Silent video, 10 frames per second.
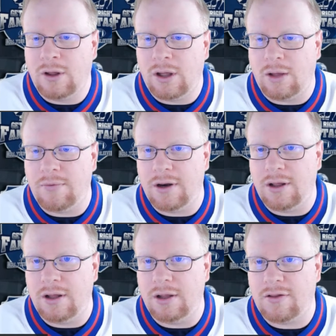
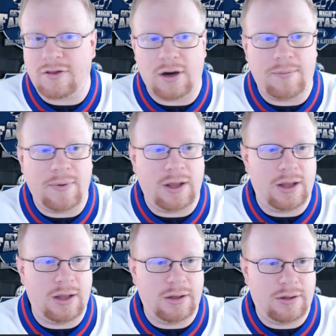going to set up
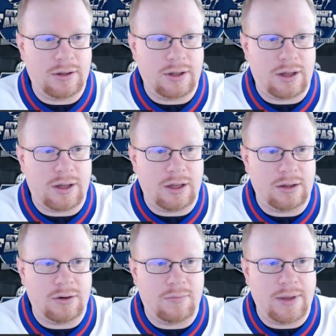a
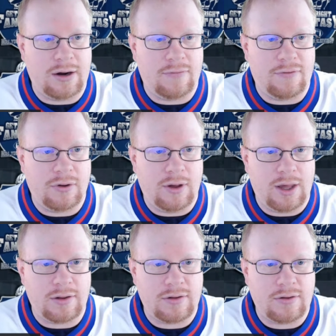little banner for you
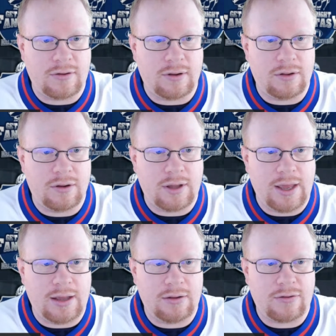guys to look
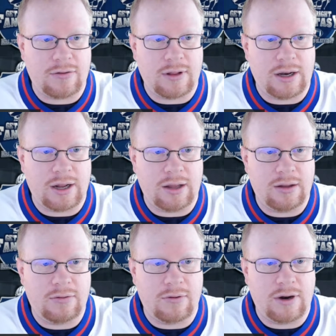at so that I
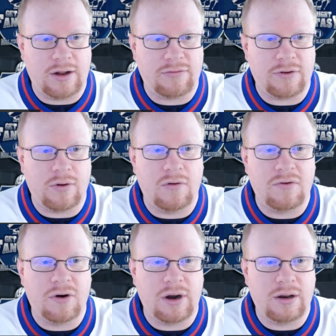don't have to go
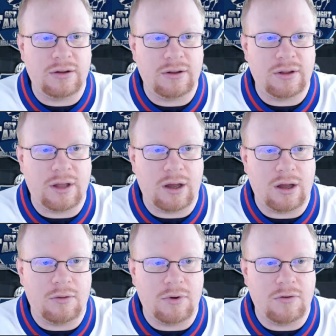over it
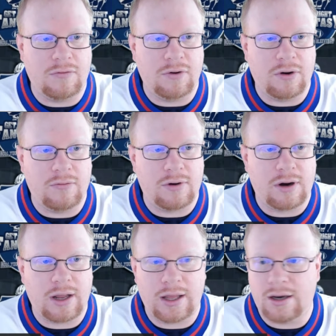over and over
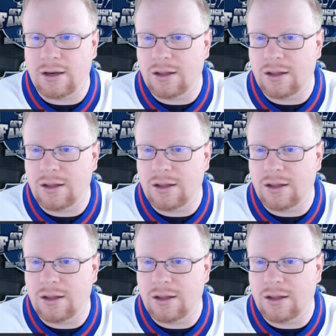again.